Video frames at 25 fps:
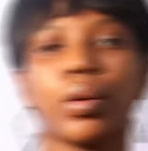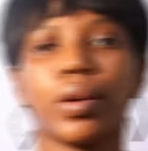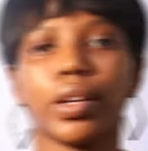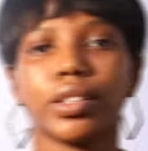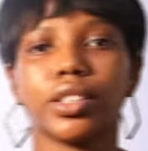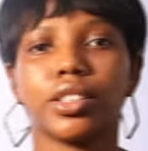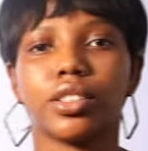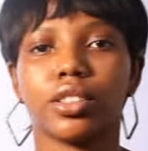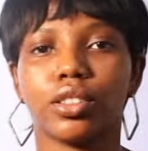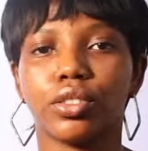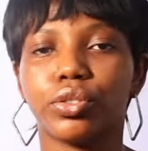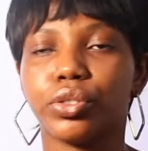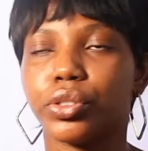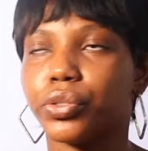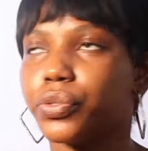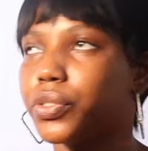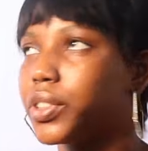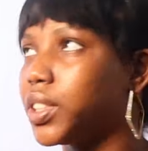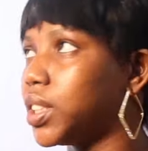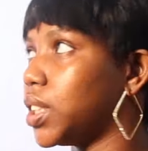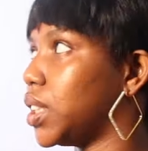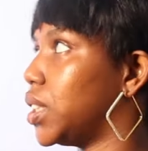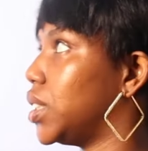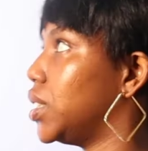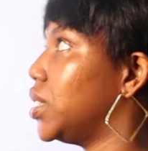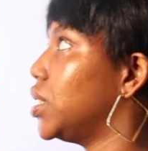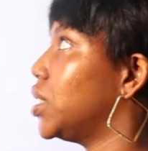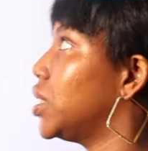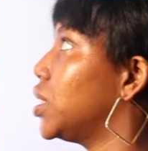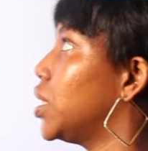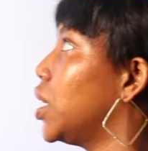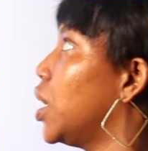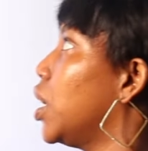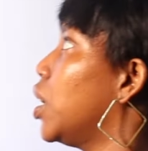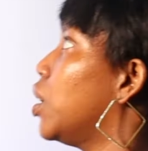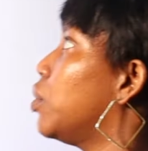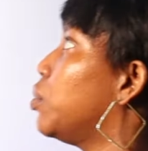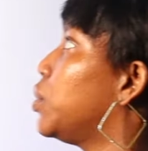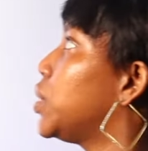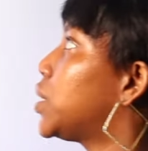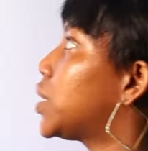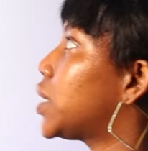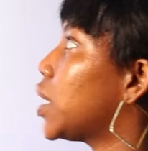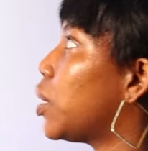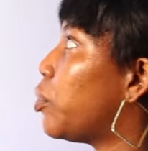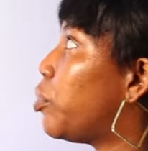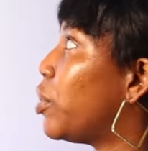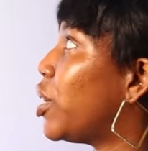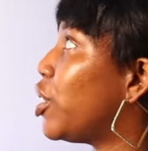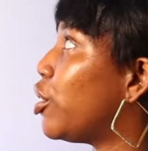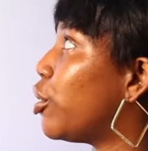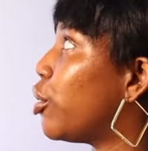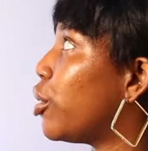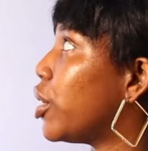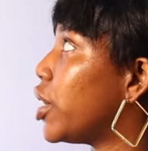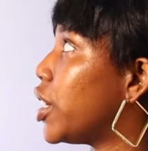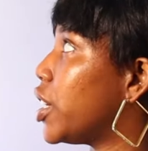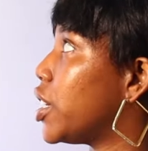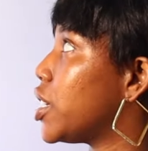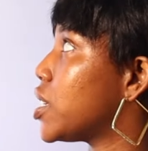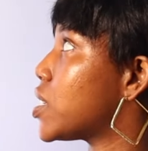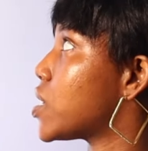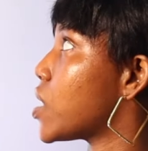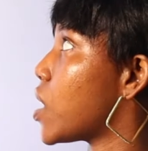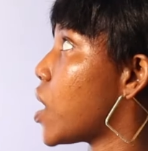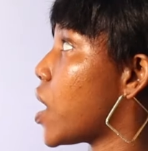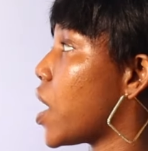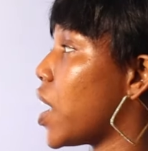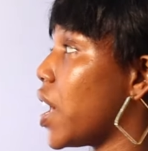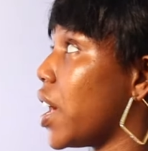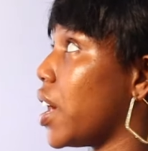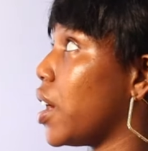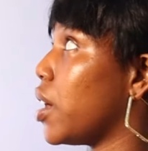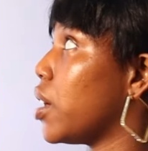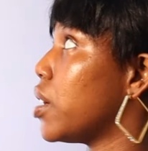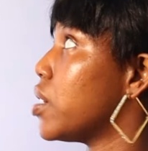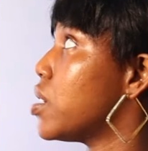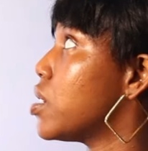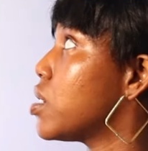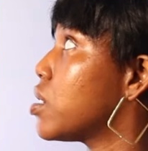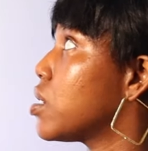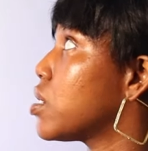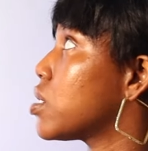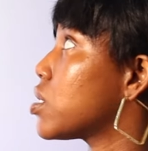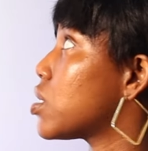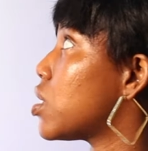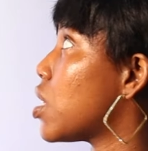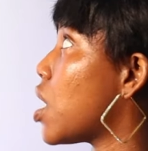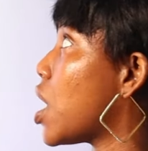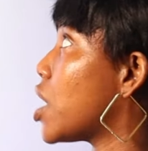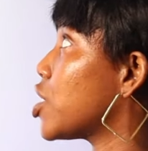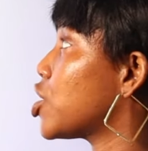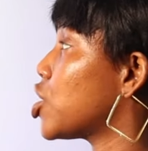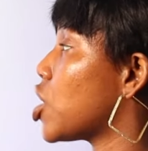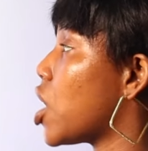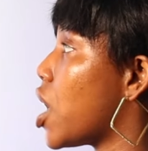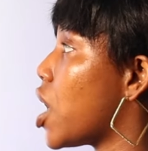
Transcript: Question 15. Mr. Bello is A slash